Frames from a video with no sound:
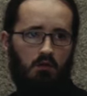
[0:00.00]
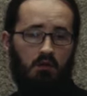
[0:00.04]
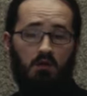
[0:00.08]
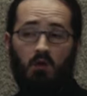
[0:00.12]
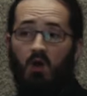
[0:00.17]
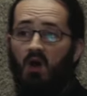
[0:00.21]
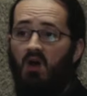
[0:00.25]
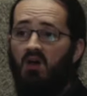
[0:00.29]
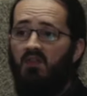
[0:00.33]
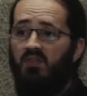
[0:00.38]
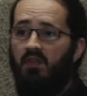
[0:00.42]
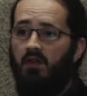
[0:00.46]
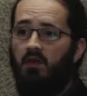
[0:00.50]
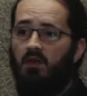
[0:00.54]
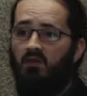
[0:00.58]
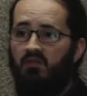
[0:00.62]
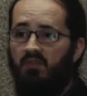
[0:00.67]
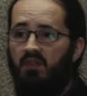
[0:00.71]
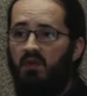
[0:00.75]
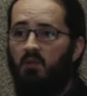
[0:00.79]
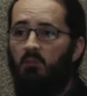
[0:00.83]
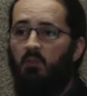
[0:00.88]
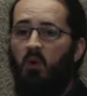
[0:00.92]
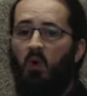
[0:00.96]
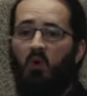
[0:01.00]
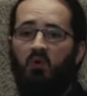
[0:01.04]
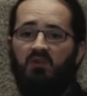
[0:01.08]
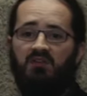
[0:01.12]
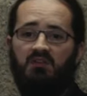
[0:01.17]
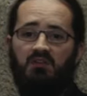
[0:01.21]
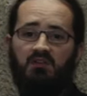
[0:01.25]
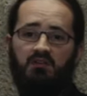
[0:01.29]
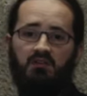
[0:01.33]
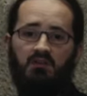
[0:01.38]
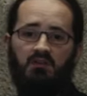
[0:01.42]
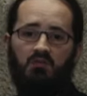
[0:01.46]
You know, think of the
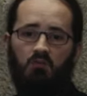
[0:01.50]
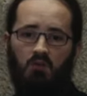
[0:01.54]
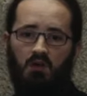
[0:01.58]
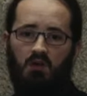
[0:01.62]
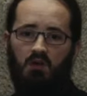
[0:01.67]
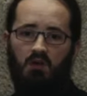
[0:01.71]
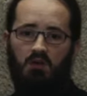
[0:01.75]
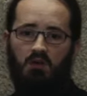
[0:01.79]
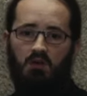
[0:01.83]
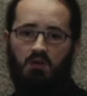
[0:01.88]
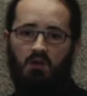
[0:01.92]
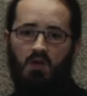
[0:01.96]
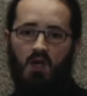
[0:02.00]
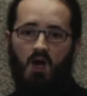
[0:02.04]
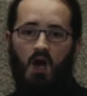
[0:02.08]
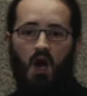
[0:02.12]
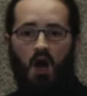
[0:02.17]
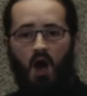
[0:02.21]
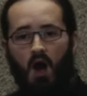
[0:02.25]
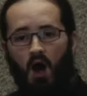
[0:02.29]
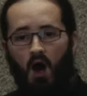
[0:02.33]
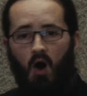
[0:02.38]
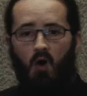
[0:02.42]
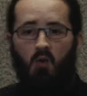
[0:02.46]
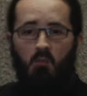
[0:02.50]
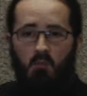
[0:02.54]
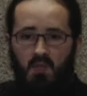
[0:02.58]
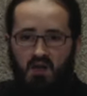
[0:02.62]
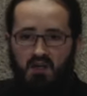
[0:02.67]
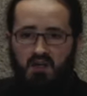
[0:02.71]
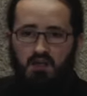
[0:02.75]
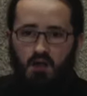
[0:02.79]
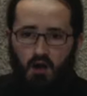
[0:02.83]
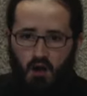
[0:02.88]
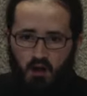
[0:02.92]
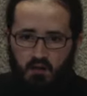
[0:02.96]
apostles as well. How
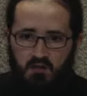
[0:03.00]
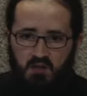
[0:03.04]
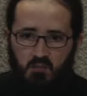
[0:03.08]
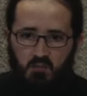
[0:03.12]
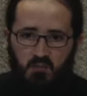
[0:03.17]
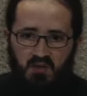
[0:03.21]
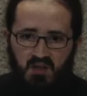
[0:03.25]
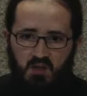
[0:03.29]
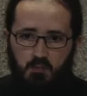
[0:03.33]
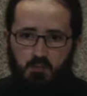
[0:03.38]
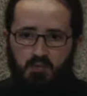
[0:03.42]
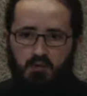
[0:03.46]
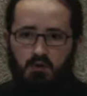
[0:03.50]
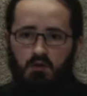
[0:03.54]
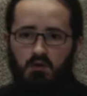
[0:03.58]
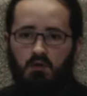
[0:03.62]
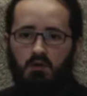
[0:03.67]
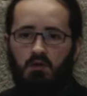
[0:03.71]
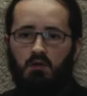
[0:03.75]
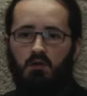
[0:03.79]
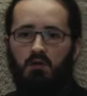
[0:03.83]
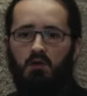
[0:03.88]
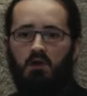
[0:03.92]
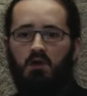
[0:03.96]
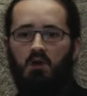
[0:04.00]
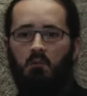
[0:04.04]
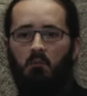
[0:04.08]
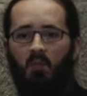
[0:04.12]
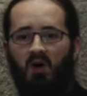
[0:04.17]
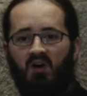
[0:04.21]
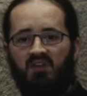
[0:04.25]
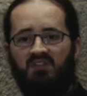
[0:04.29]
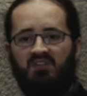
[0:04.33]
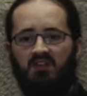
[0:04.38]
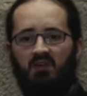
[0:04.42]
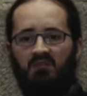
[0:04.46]
many other people
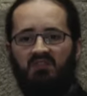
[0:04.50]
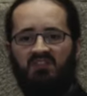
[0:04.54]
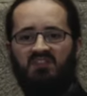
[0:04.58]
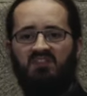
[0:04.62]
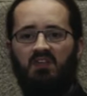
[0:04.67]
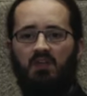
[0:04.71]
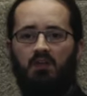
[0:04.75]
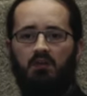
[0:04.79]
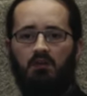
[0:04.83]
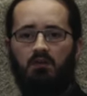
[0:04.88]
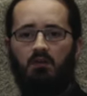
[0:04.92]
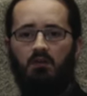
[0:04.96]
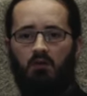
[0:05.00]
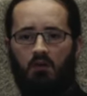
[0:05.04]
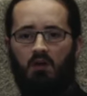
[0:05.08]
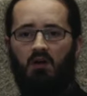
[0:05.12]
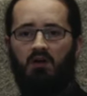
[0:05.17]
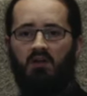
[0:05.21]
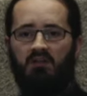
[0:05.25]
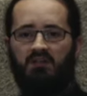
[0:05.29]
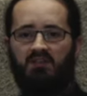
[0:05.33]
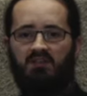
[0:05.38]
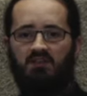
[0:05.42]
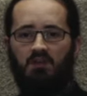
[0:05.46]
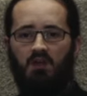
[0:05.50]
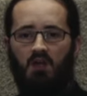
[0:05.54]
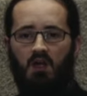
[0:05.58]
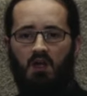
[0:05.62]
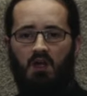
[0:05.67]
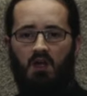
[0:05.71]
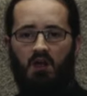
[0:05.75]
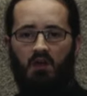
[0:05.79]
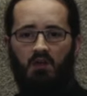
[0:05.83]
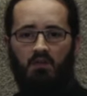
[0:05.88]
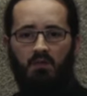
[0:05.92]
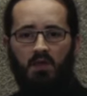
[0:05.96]
must have seen Christ
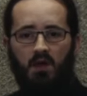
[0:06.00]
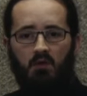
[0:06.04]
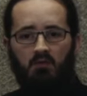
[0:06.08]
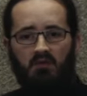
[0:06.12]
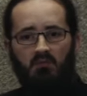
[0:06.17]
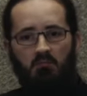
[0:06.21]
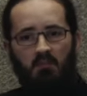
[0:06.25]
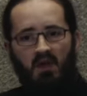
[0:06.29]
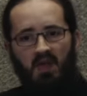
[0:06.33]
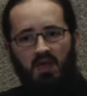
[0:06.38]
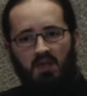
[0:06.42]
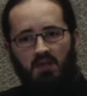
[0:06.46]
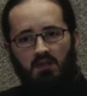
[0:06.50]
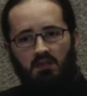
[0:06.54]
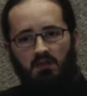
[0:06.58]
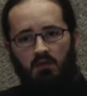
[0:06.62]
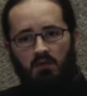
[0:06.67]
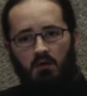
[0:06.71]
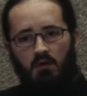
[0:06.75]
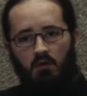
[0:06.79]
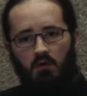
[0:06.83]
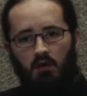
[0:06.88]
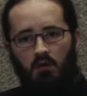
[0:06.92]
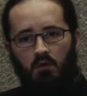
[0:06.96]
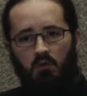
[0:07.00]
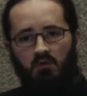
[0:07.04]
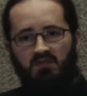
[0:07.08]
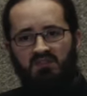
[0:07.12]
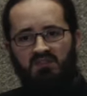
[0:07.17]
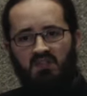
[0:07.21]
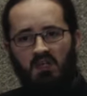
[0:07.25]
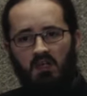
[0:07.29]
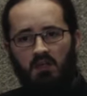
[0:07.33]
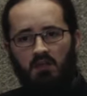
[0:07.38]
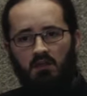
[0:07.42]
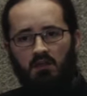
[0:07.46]
and they remain
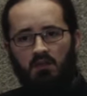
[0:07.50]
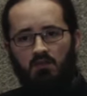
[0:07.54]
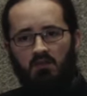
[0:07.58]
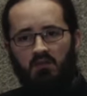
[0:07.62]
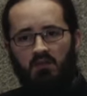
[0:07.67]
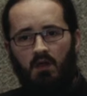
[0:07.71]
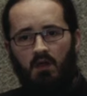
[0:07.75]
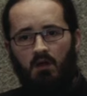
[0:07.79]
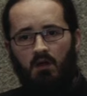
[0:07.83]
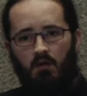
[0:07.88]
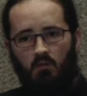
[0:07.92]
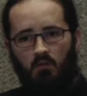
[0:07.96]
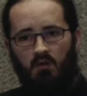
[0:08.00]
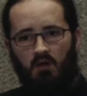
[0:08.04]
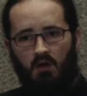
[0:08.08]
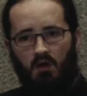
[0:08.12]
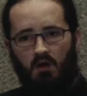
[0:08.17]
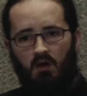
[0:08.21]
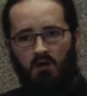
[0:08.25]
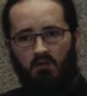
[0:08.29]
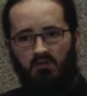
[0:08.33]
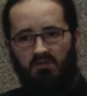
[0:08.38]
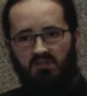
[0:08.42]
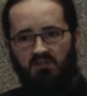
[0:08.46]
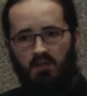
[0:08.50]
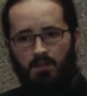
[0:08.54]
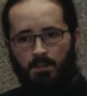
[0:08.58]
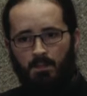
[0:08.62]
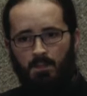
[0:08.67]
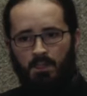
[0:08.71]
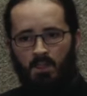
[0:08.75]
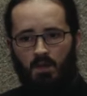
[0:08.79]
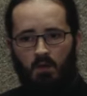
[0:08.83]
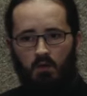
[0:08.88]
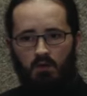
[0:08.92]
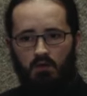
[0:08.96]
closed in into their own lives?
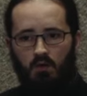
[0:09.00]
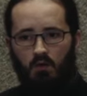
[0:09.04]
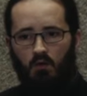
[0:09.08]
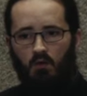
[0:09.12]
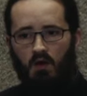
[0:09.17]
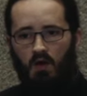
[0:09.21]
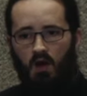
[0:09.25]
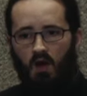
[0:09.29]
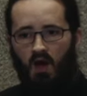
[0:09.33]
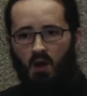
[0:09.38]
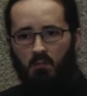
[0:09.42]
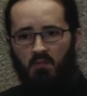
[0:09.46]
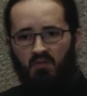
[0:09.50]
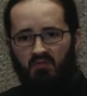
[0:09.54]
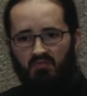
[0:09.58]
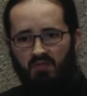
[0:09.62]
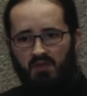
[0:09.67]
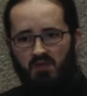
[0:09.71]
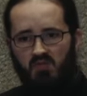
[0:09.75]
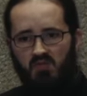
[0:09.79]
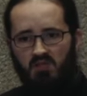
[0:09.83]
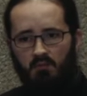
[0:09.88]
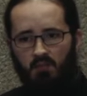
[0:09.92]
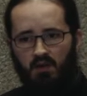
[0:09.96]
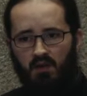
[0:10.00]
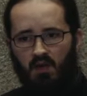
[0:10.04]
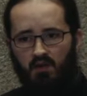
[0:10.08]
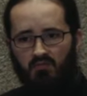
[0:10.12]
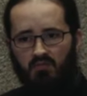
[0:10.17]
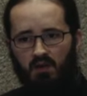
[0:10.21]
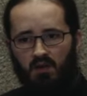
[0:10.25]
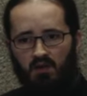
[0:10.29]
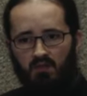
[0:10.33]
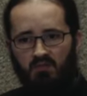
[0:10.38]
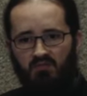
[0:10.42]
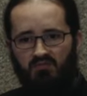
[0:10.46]
You know, I'm a fisherman,
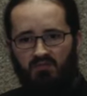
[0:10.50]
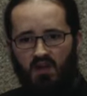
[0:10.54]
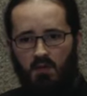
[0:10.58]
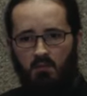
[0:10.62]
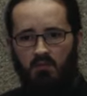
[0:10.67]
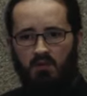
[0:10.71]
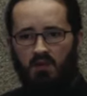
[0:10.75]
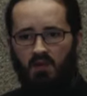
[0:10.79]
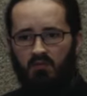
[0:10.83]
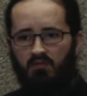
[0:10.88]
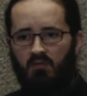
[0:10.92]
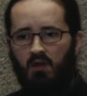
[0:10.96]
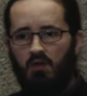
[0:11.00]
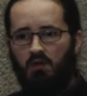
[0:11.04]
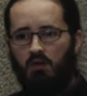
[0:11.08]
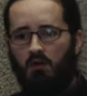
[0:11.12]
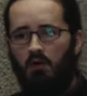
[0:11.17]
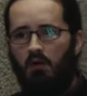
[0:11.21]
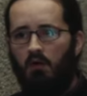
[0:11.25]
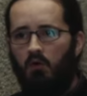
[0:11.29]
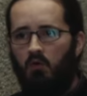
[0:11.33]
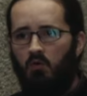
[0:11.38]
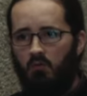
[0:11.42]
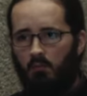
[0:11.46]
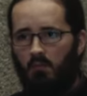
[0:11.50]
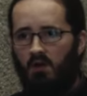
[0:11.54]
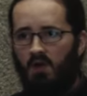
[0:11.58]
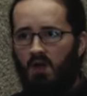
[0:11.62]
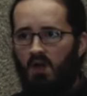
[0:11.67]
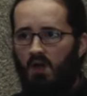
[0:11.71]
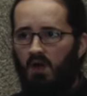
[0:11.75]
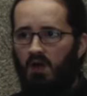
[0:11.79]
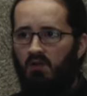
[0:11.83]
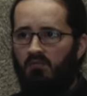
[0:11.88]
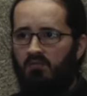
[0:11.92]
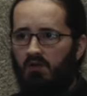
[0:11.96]
I've got a family, I've got a home,
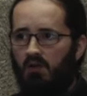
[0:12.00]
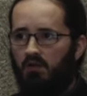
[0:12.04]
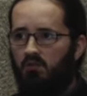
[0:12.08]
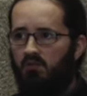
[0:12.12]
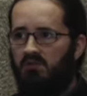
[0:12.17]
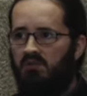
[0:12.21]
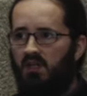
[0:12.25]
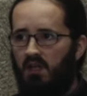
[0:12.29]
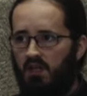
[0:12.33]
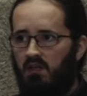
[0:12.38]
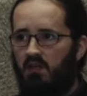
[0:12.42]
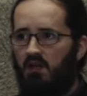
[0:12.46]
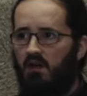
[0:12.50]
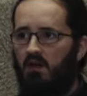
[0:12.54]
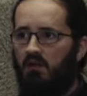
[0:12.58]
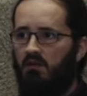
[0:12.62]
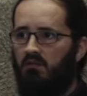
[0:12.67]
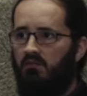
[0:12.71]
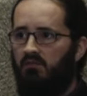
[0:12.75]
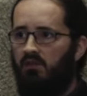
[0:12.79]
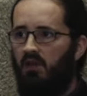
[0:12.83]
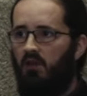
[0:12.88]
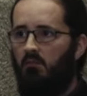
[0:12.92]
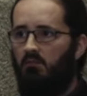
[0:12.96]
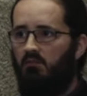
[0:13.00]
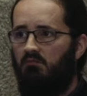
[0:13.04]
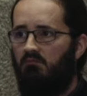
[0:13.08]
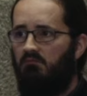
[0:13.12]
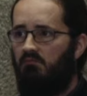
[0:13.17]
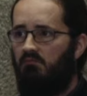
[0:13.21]
I've got to take care of them.